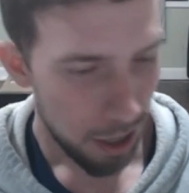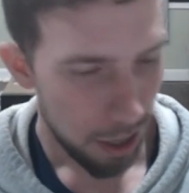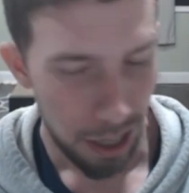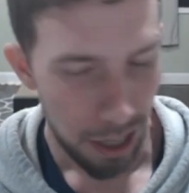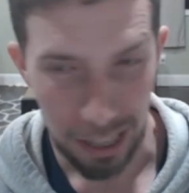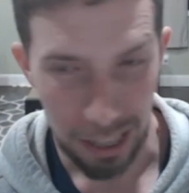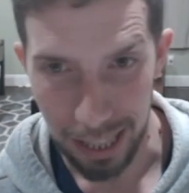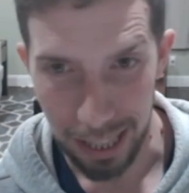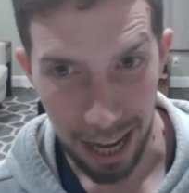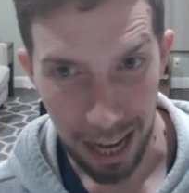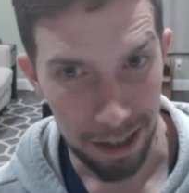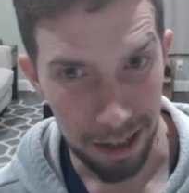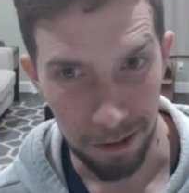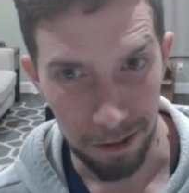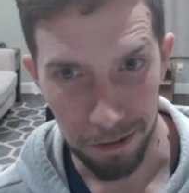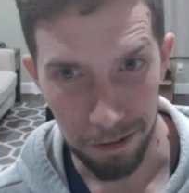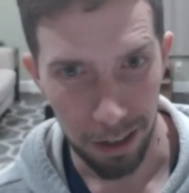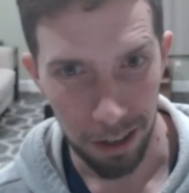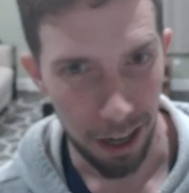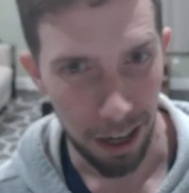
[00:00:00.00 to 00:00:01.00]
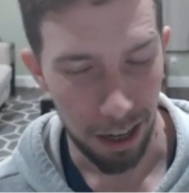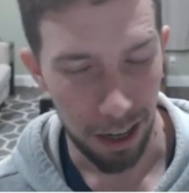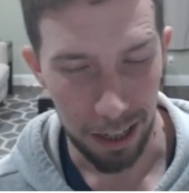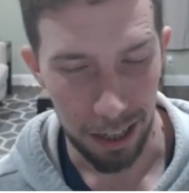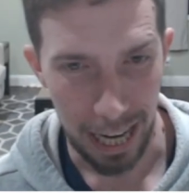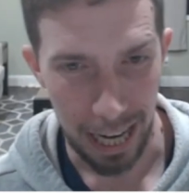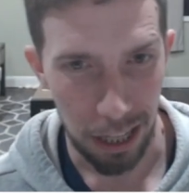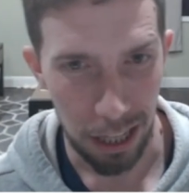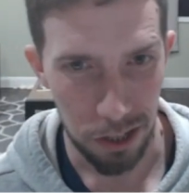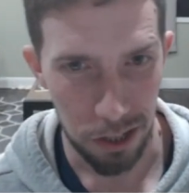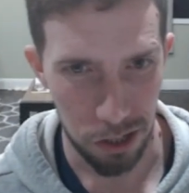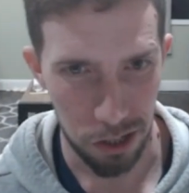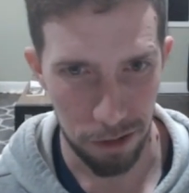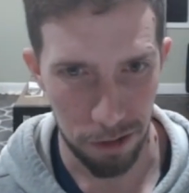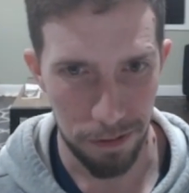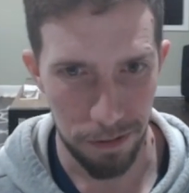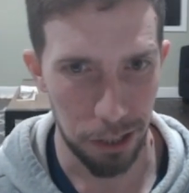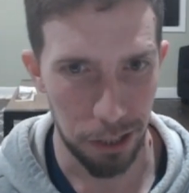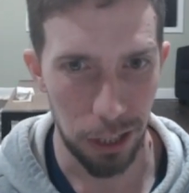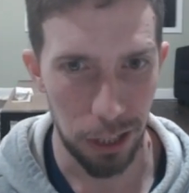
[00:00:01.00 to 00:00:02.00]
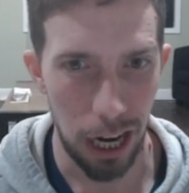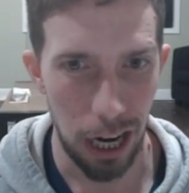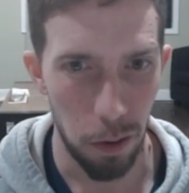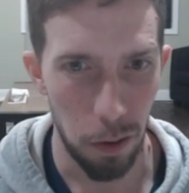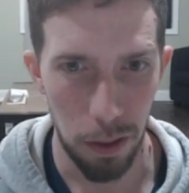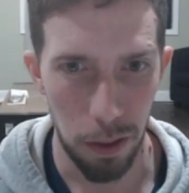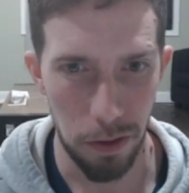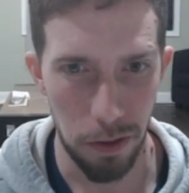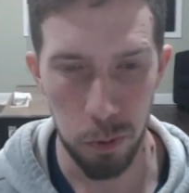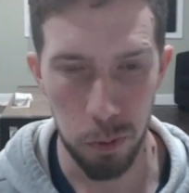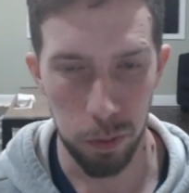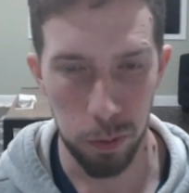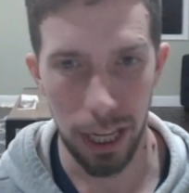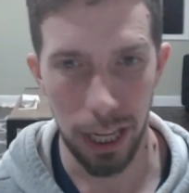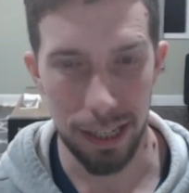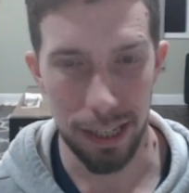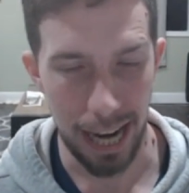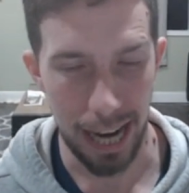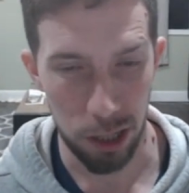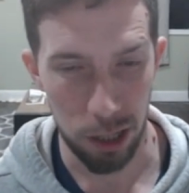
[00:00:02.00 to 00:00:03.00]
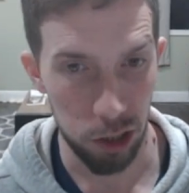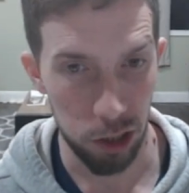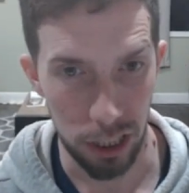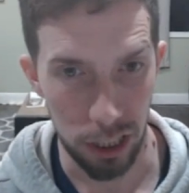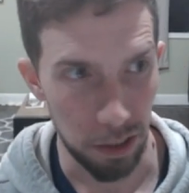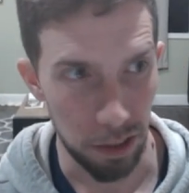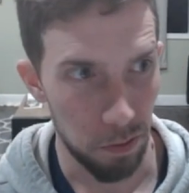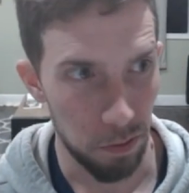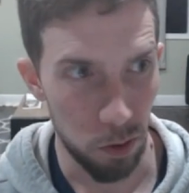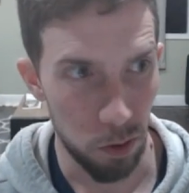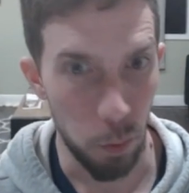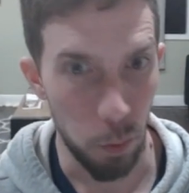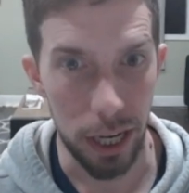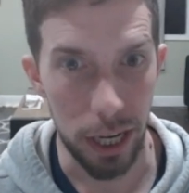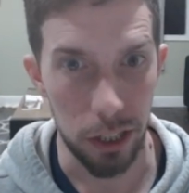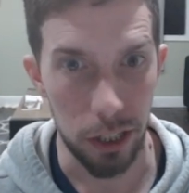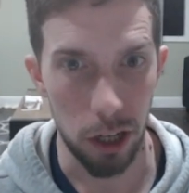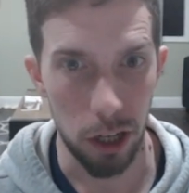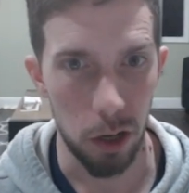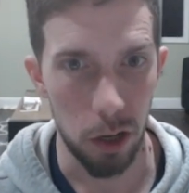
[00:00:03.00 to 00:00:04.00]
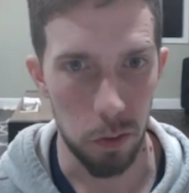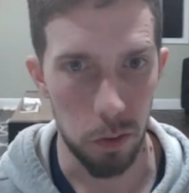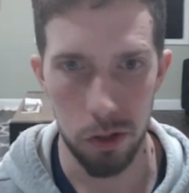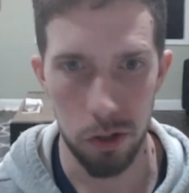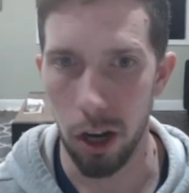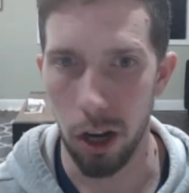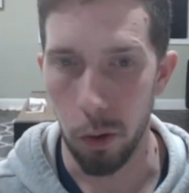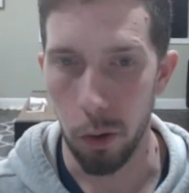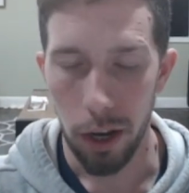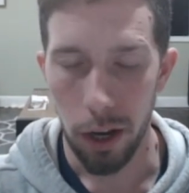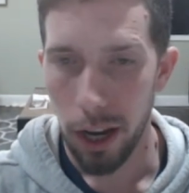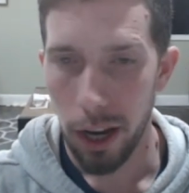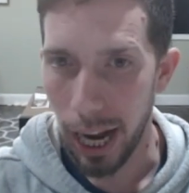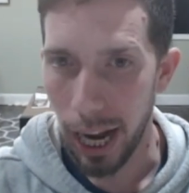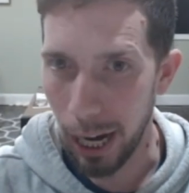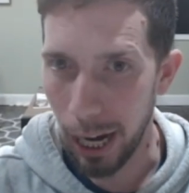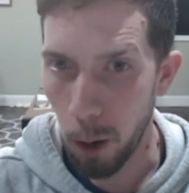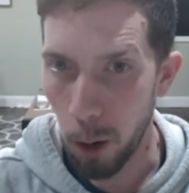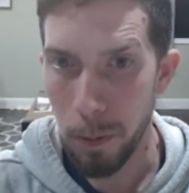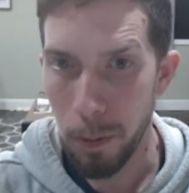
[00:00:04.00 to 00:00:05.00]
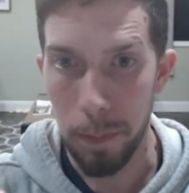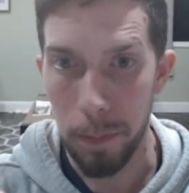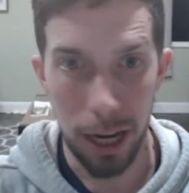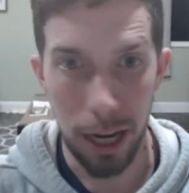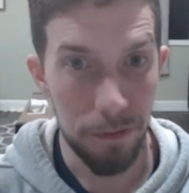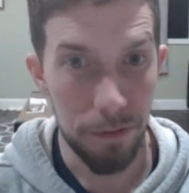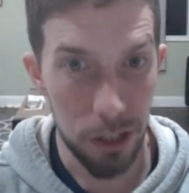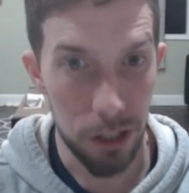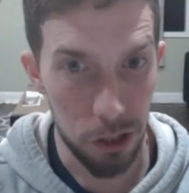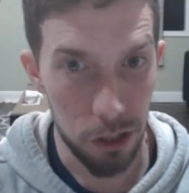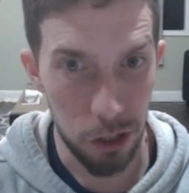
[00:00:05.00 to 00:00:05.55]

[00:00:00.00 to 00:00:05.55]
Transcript: analysis to figure out that this plan is actually the way to go. So I hope it benefits